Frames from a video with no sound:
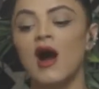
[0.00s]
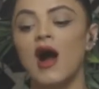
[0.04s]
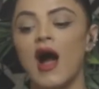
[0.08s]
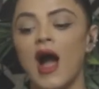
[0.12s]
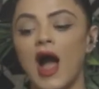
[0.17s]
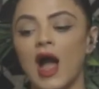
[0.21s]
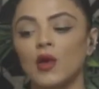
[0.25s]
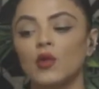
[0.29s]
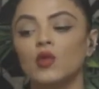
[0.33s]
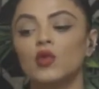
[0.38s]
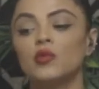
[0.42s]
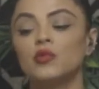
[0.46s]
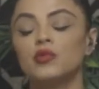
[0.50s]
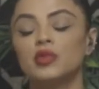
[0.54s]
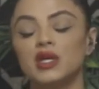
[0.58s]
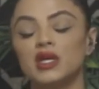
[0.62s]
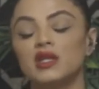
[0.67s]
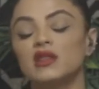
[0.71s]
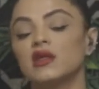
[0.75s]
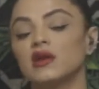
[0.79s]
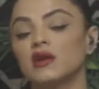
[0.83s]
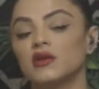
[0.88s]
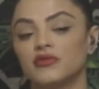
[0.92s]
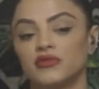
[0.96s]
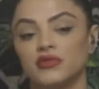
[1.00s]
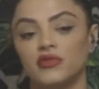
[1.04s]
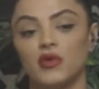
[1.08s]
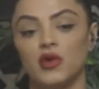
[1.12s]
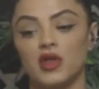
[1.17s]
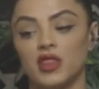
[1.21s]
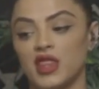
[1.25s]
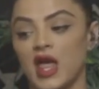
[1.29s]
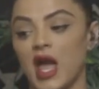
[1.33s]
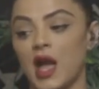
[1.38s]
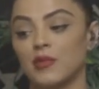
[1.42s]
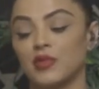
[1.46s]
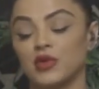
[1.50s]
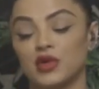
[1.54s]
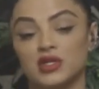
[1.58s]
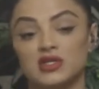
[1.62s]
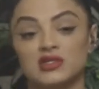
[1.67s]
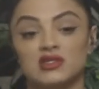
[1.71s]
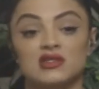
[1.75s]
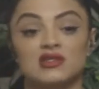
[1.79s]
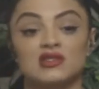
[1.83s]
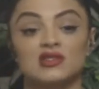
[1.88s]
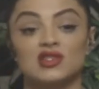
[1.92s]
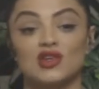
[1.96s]
I will be there for that
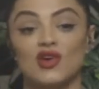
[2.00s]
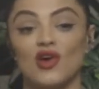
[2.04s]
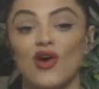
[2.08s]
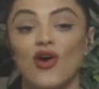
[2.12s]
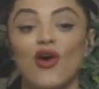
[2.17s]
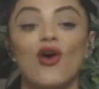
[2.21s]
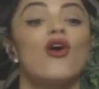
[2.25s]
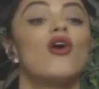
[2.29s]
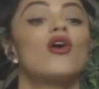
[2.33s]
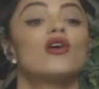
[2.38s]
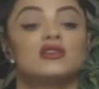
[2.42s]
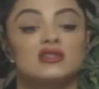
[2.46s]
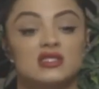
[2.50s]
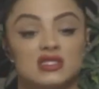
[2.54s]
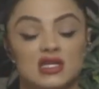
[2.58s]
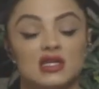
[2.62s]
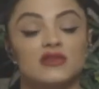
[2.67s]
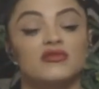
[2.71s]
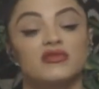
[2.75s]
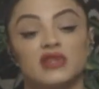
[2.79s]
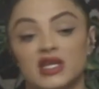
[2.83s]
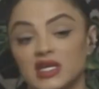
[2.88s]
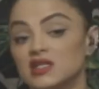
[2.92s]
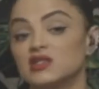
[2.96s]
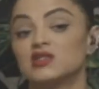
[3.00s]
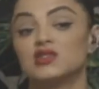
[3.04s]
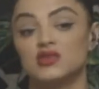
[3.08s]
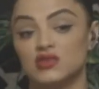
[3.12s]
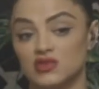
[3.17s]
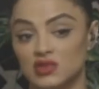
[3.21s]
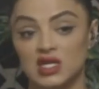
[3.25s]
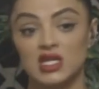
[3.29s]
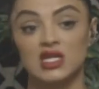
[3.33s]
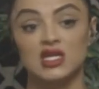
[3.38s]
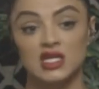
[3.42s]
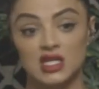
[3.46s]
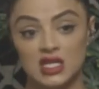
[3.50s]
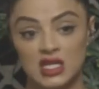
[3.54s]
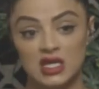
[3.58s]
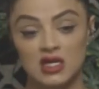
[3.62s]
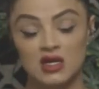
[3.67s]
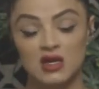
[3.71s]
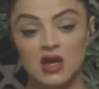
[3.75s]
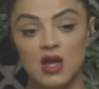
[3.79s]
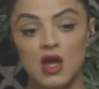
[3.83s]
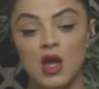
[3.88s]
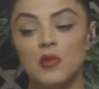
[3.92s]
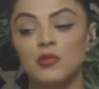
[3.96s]
person's cause if they do need it.
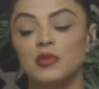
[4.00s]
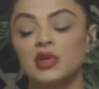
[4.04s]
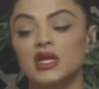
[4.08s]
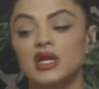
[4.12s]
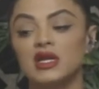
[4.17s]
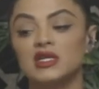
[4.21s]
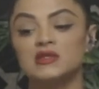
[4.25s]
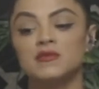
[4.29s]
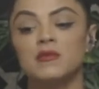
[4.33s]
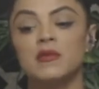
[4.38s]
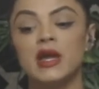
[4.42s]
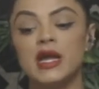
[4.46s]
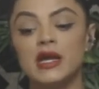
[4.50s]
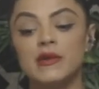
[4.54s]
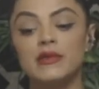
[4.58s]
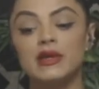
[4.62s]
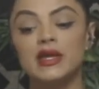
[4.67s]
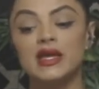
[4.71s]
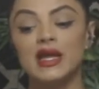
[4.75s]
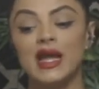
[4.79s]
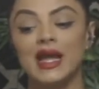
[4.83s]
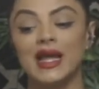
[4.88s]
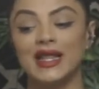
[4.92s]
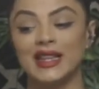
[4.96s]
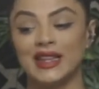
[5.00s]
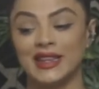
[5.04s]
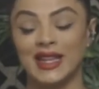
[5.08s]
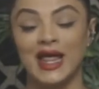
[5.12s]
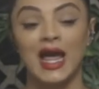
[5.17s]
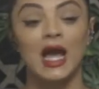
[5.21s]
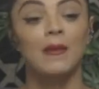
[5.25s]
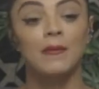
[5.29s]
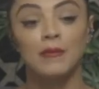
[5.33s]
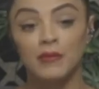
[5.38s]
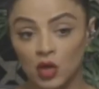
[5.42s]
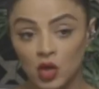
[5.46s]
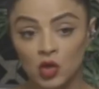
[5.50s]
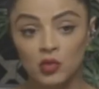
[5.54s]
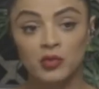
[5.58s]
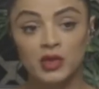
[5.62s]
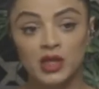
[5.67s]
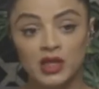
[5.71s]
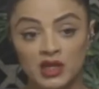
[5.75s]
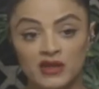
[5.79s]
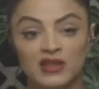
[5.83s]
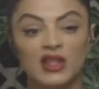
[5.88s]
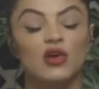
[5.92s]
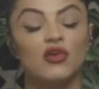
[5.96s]
Because maybe in that
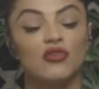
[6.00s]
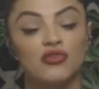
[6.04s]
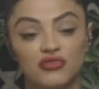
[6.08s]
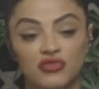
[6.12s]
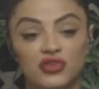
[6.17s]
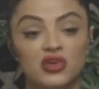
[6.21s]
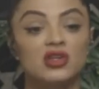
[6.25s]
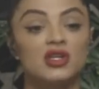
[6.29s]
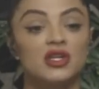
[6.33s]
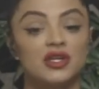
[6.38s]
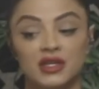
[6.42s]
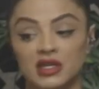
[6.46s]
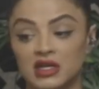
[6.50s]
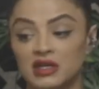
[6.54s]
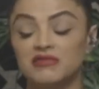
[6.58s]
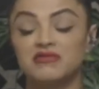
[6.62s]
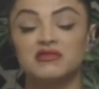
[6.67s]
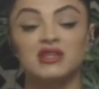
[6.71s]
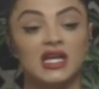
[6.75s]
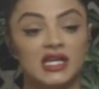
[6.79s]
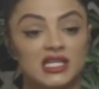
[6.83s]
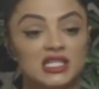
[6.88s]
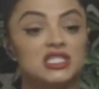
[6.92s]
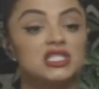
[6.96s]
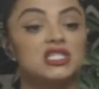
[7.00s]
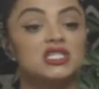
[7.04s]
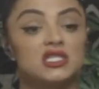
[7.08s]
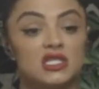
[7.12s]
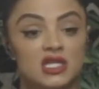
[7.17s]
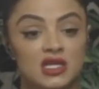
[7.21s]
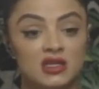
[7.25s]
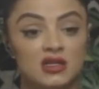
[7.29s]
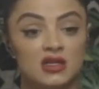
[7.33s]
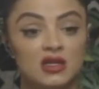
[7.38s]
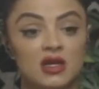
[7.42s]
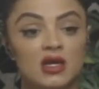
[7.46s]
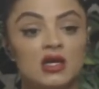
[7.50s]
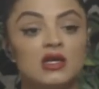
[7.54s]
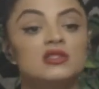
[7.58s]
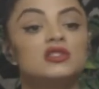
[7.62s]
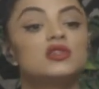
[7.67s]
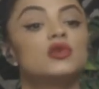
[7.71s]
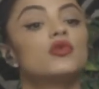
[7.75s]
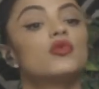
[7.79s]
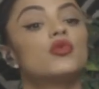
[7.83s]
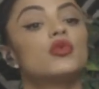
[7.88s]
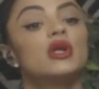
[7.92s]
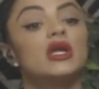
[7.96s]
moment, they'll feel enough like shit
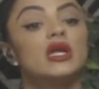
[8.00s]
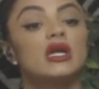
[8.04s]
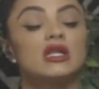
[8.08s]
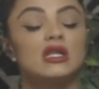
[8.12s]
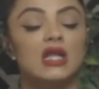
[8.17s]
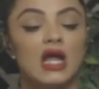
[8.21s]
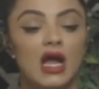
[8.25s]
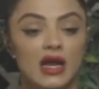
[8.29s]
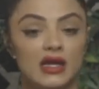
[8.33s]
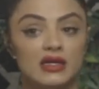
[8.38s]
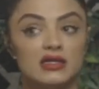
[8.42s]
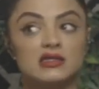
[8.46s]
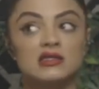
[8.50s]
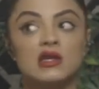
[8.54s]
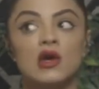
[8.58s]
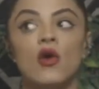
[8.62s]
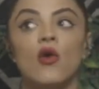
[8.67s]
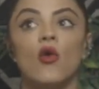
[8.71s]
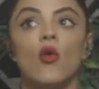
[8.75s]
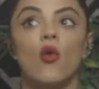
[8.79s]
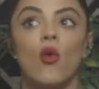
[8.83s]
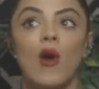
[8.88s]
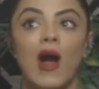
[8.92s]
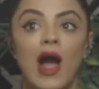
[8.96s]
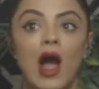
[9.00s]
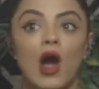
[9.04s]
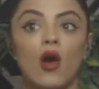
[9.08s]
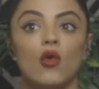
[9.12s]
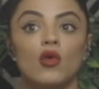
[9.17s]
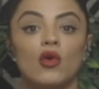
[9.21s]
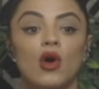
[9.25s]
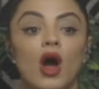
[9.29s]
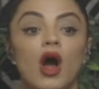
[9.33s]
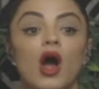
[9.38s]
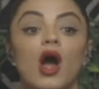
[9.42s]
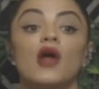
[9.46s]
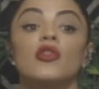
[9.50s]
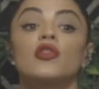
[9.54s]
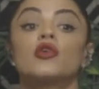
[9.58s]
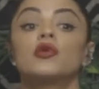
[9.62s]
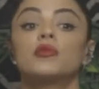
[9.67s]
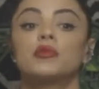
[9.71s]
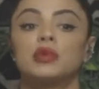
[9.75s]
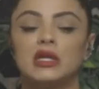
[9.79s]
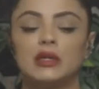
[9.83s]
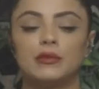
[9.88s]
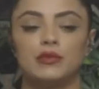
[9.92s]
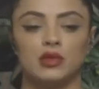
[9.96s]
to realize, wow, other
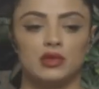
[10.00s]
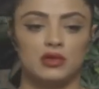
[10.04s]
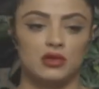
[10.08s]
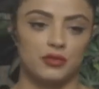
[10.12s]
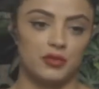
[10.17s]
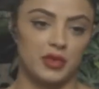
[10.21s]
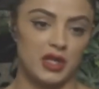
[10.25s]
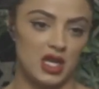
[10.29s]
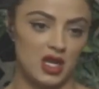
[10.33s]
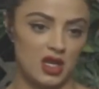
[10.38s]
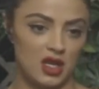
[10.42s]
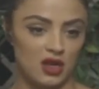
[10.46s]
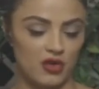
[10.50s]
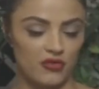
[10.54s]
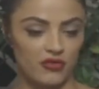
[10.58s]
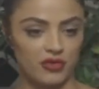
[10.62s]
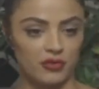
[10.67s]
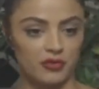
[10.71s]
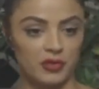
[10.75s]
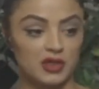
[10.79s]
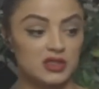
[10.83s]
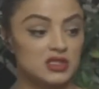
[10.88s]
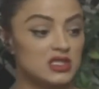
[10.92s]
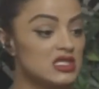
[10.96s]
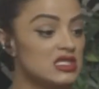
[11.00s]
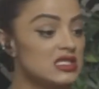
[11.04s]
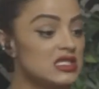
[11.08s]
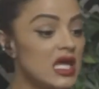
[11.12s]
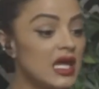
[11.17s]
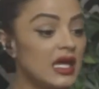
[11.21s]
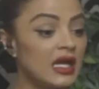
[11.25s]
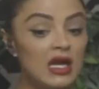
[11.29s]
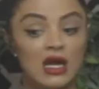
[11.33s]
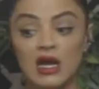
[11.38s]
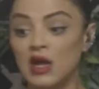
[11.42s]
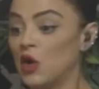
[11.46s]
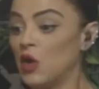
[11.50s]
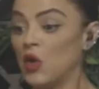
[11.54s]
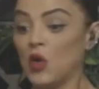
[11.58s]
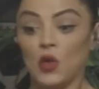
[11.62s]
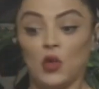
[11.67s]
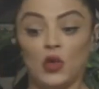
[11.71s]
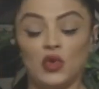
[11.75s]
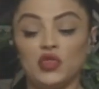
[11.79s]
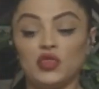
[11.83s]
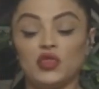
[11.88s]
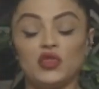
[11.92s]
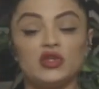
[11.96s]
people are being here for me. Just like
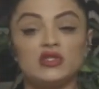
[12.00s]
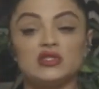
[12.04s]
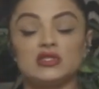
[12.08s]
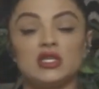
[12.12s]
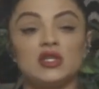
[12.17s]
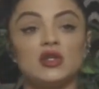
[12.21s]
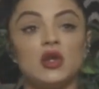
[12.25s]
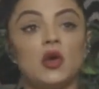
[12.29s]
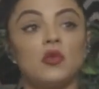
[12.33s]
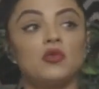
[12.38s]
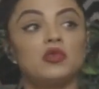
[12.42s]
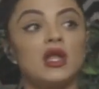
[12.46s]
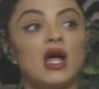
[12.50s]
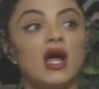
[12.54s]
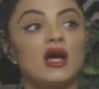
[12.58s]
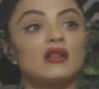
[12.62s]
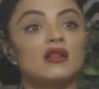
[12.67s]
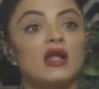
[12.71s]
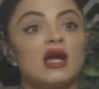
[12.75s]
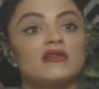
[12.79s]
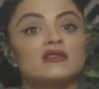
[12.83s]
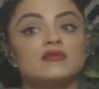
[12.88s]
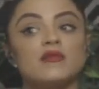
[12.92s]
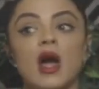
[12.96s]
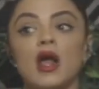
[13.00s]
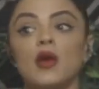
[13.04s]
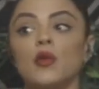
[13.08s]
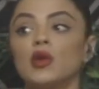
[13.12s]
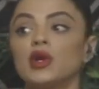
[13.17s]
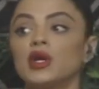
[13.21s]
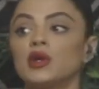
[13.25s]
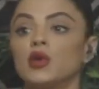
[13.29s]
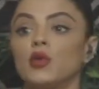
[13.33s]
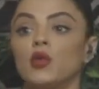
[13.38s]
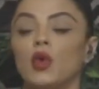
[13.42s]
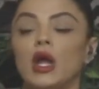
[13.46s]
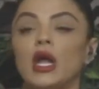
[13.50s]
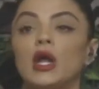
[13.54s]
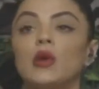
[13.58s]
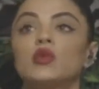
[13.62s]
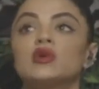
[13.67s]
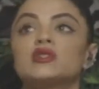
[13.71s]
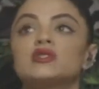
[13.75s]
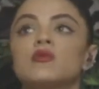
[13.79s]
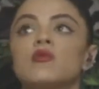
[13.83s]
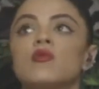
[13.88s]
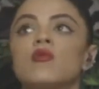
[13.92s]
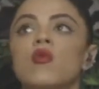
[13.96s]
with this, Black Lives Matter, when it
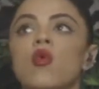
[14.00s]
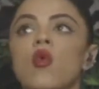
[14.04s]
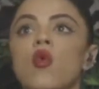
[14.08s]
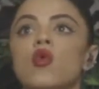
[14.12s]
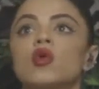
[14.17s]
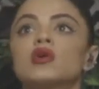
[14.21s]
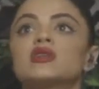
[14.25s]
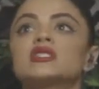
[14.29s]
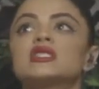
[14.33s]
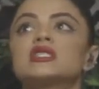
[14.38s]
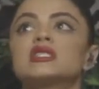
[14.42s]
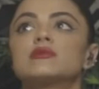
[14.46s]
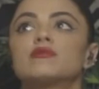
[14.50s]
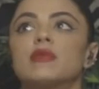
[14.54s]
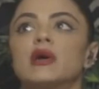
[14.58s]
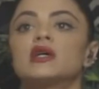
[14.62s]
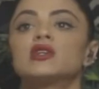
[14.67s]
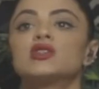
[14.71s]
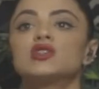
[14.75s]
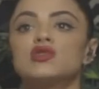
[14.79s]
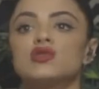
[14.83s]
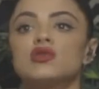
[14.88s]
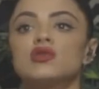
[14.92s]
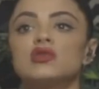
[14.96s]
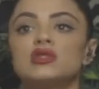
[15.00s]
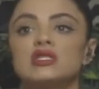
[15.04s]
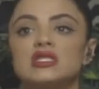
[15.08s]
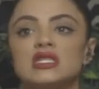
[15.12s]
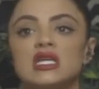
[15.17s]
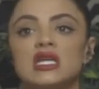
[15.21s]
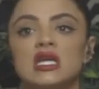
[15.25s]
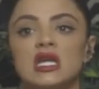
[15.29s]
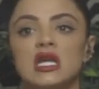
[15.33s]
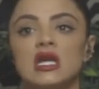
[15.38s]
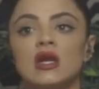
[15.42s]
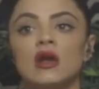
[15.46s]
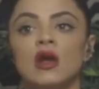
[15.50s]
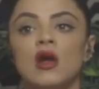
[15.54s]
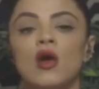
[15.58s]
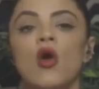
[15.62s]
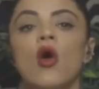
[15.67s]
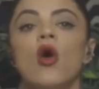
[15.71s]
was more special seeing